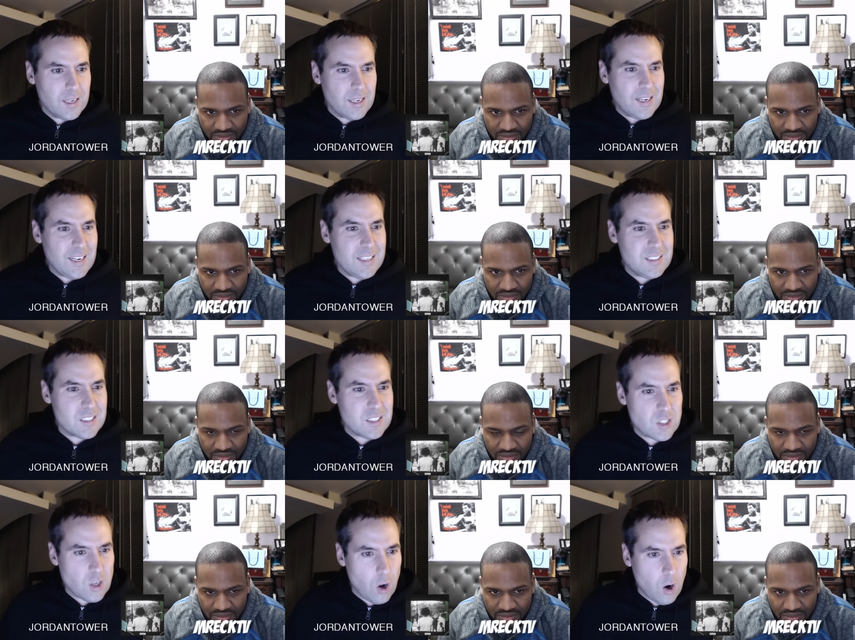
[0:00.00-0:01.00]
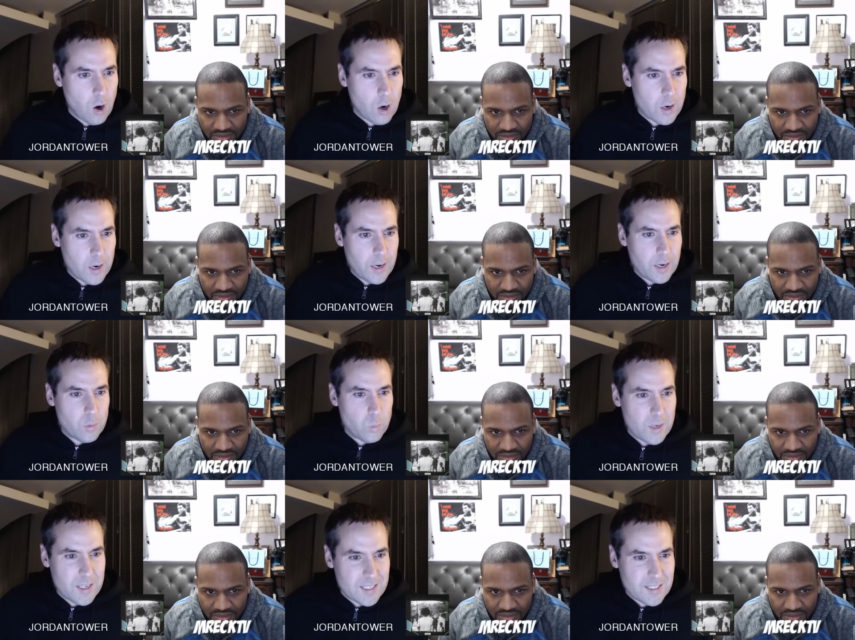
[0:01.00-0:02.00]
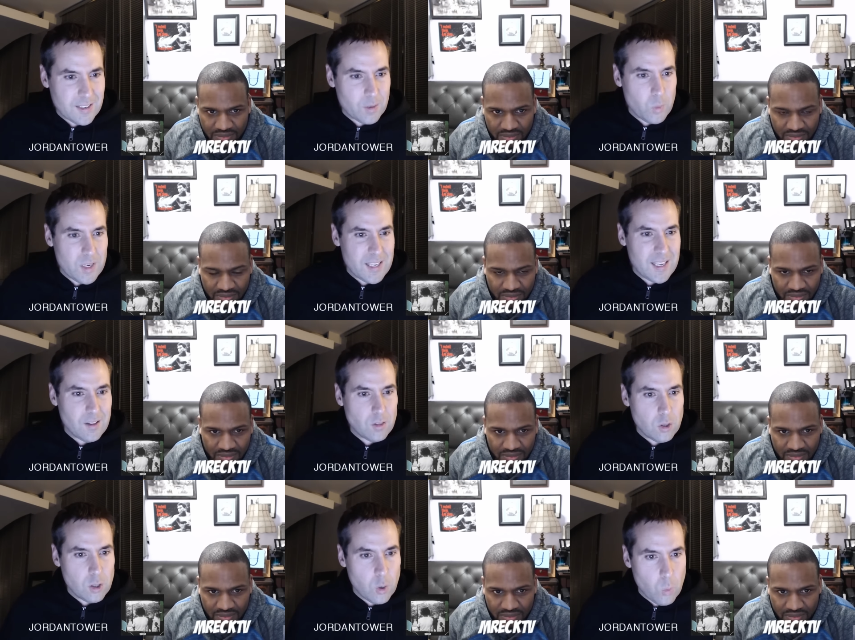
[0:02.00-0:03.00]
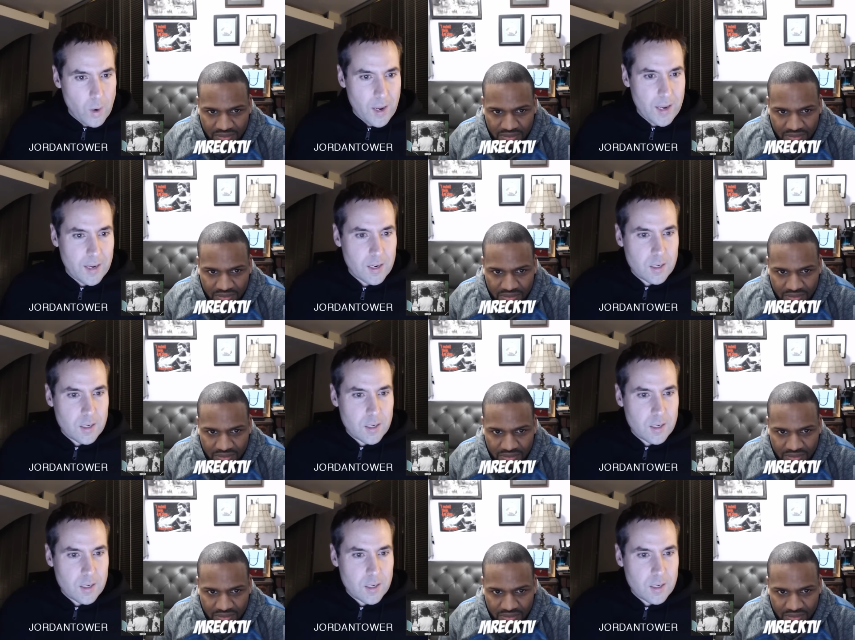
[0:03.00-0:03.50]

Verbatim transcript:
Speaker 1: He's a star, and we can't we can't look away.